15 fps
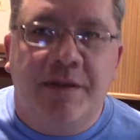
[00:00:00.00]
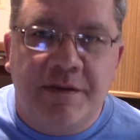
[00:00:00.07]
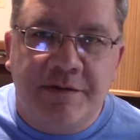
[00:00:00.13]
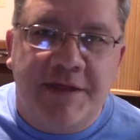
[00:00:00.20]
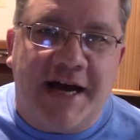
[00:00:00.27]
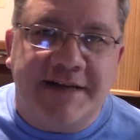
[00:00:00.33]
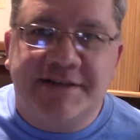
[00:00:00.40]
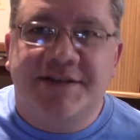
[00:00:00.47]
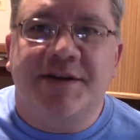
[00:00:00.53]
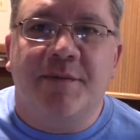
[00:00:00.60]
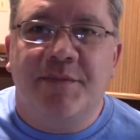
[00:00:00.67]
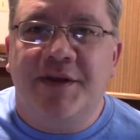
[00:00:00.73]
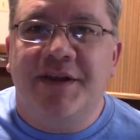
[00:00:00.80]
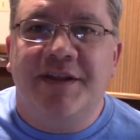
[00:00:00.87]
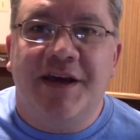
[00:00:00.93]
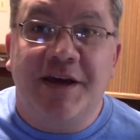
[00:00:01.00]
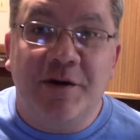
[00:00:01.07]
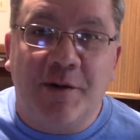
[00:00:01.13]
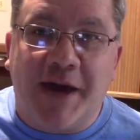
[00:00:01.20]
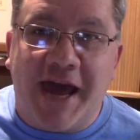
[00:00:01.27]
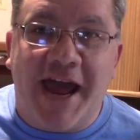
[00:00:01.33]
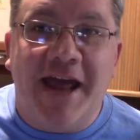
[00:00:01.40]
That's something that
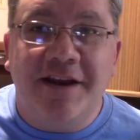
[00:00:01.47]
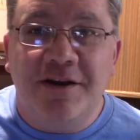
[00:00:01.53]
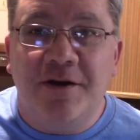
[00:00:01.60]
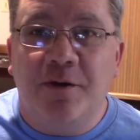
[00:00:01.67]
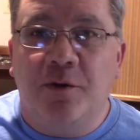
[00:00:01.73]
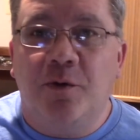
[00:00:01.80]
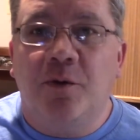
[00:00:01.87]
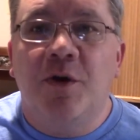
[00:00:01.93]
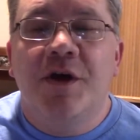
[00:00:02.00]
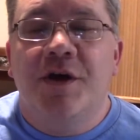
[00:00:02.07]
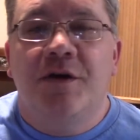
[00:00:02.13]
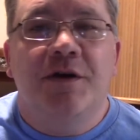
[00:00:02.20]
you can do.